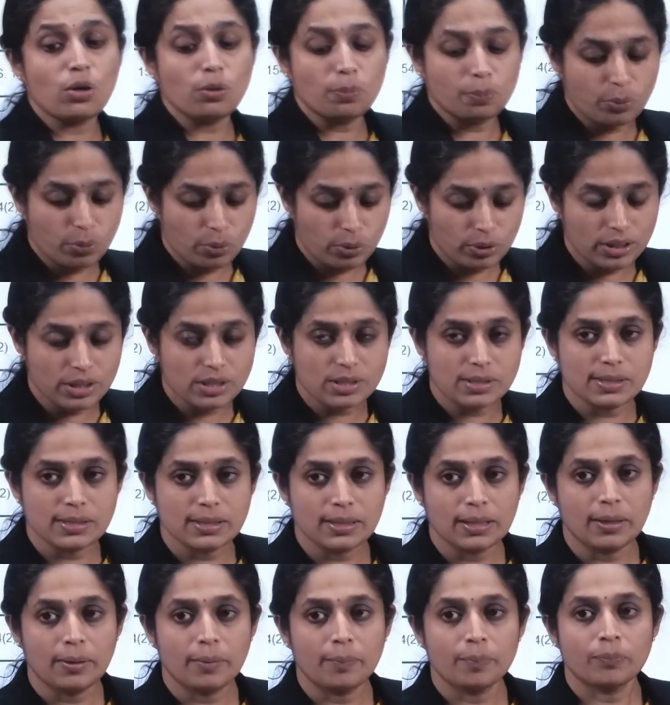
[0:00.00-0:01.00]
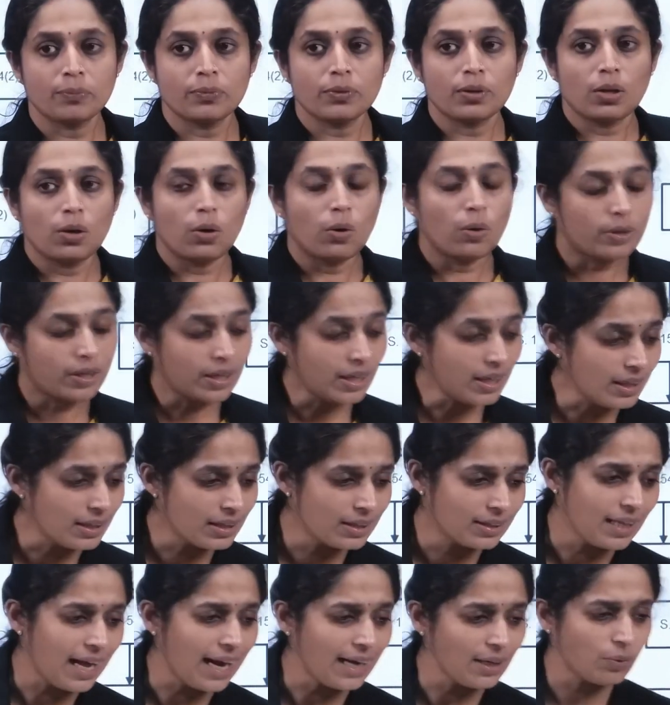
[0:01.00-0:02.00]
of police. Okay.
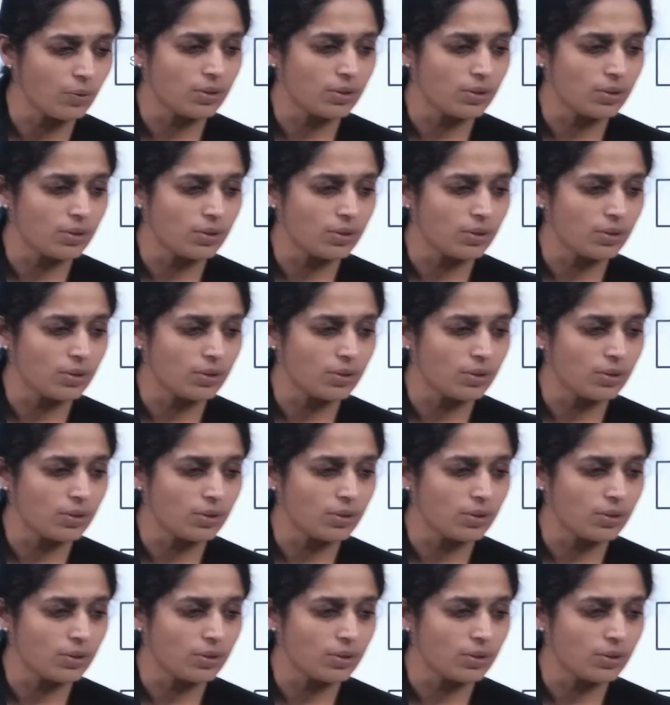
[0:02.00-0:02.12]
That